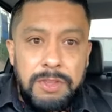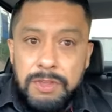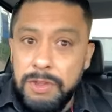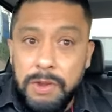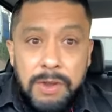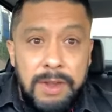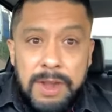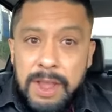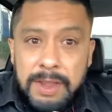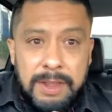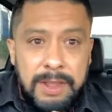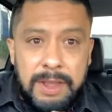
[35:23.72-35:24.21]

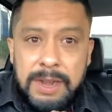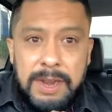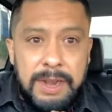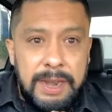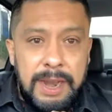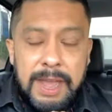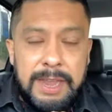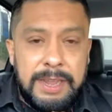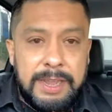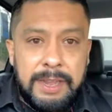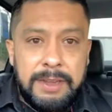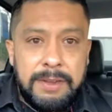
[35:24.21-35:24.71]
You're not going to
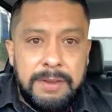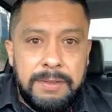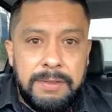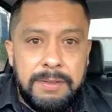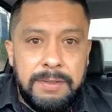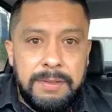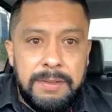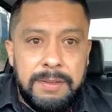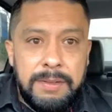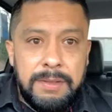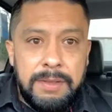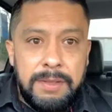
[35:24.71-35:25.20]
like it.
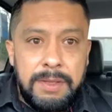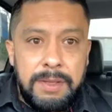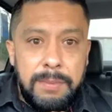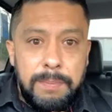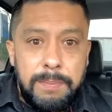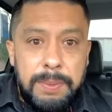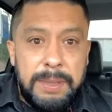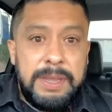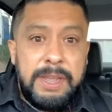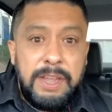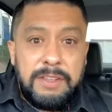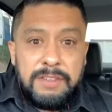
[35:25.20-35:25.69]

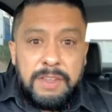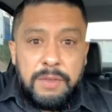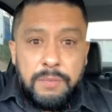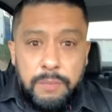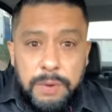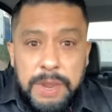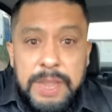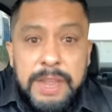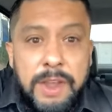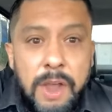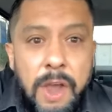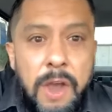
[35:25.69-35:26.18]
Because
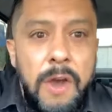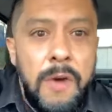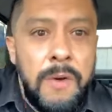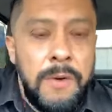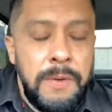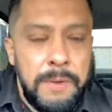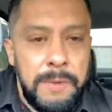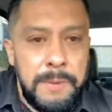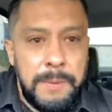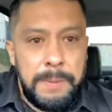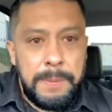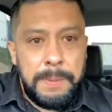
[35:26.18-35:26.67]
if we
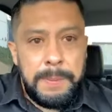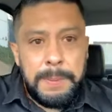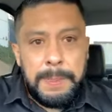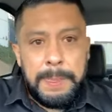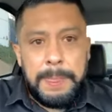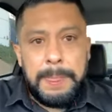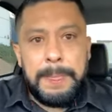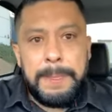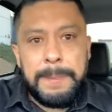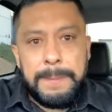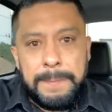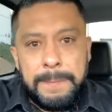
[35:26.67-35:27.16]
go
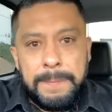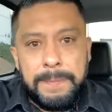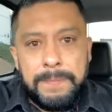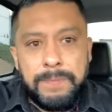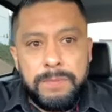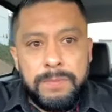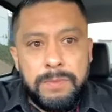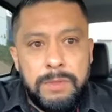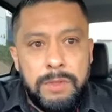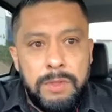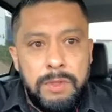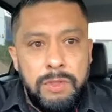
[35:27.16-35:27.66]

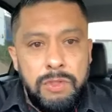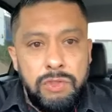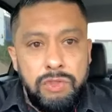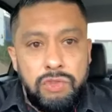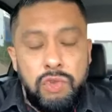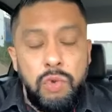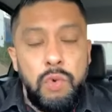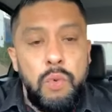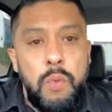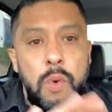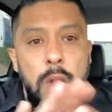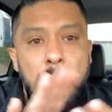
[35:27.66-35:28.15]

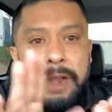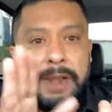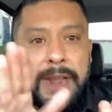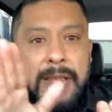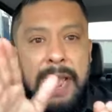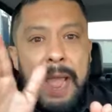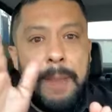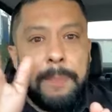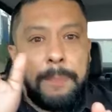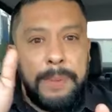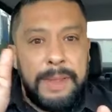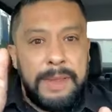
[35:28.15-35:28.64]
to what
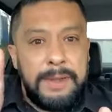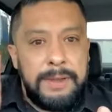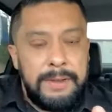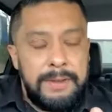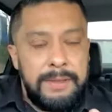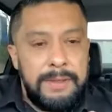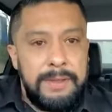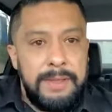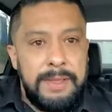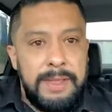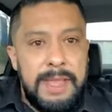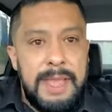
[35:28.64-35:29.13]
happened
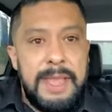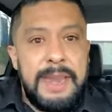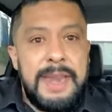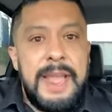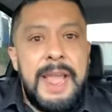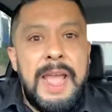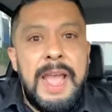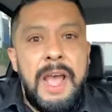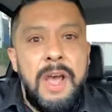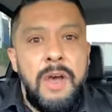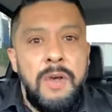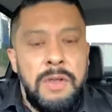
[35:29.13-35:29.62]
and
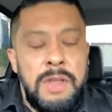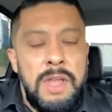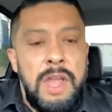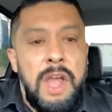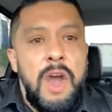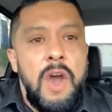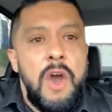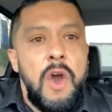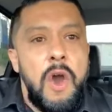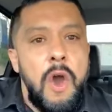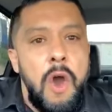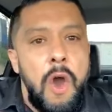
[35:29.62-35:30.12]
how
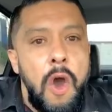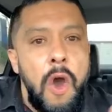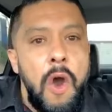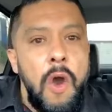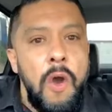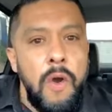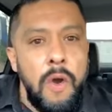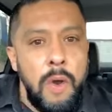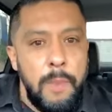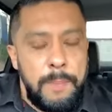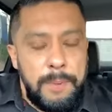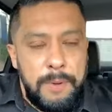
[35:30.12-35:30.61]

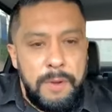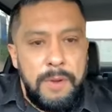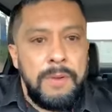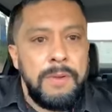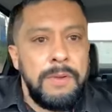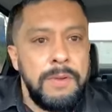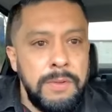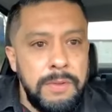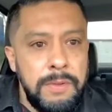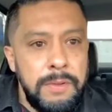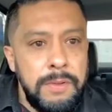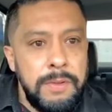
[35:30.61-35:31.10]
horrible
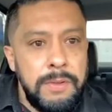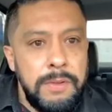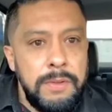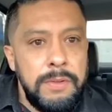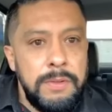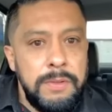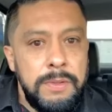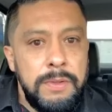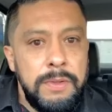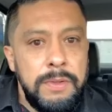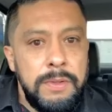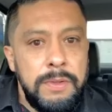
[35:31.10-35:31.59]

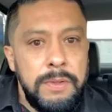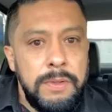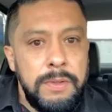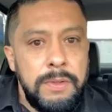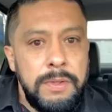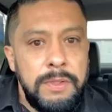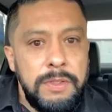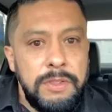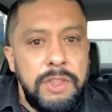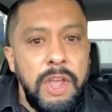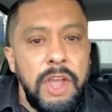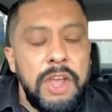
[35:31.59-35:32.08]

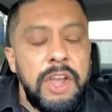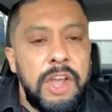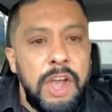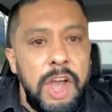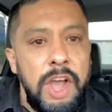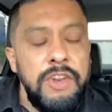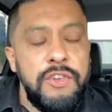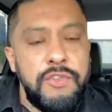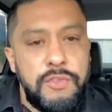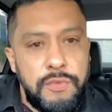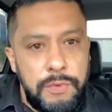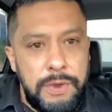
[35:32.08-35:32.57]
the
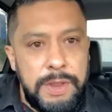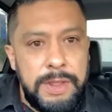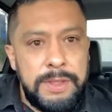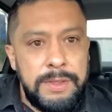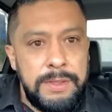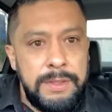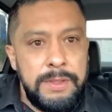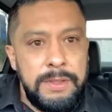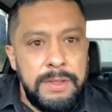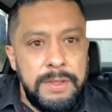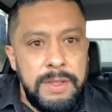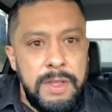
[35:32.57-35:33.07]

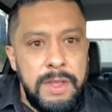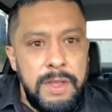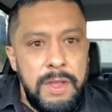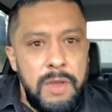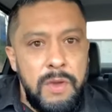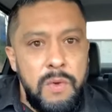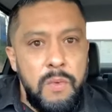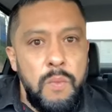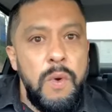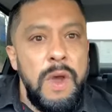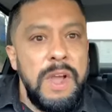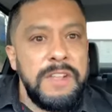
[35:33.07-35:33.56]
country
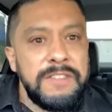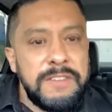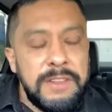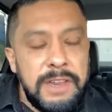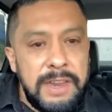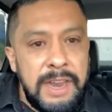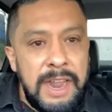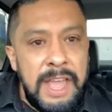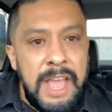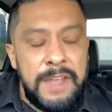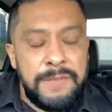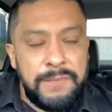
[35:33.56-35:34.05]
was
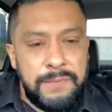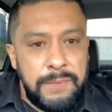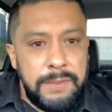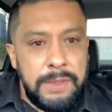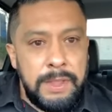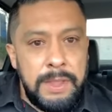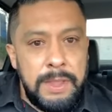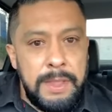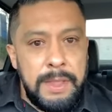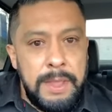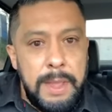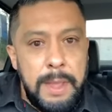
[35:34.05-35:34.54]
left
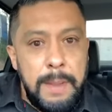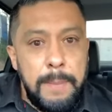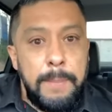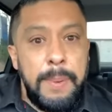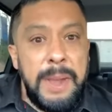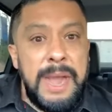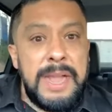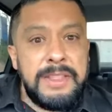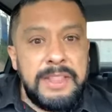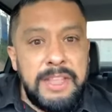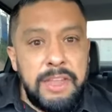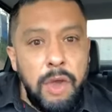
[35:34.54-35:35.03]

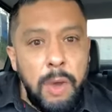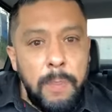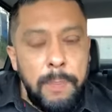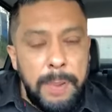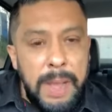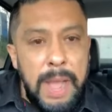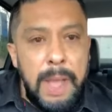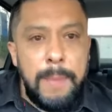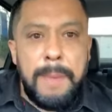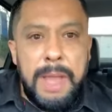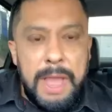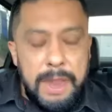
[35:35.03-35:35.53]
by the
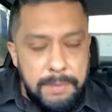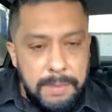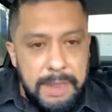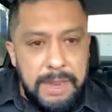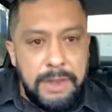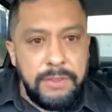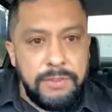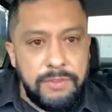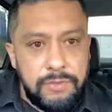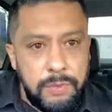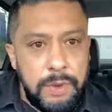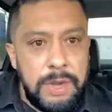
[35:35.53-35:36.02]
Obama
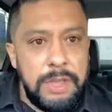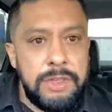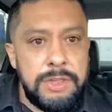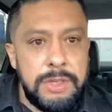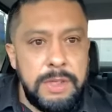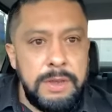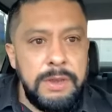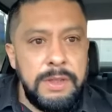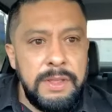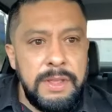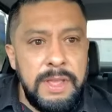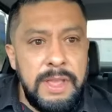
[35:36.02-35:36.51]

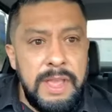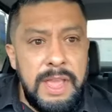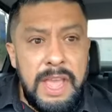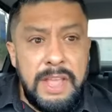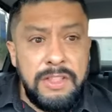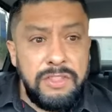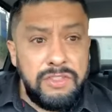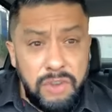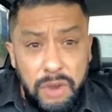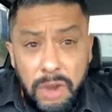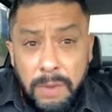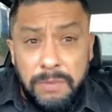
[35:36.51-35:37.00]
administration
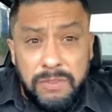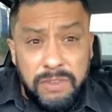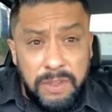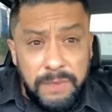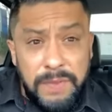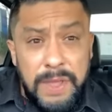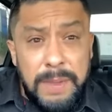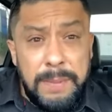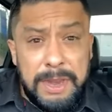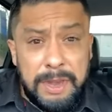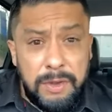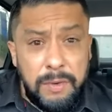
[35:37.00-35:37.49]
in terms
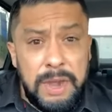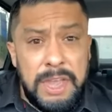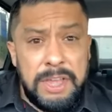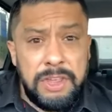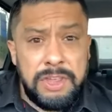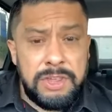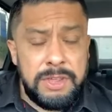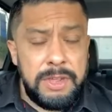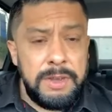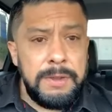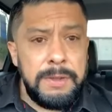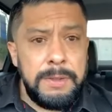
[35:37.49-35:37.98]
of
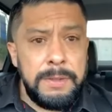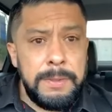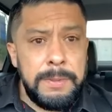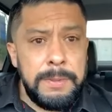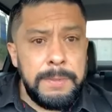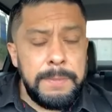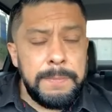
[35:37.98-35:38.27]
immigration,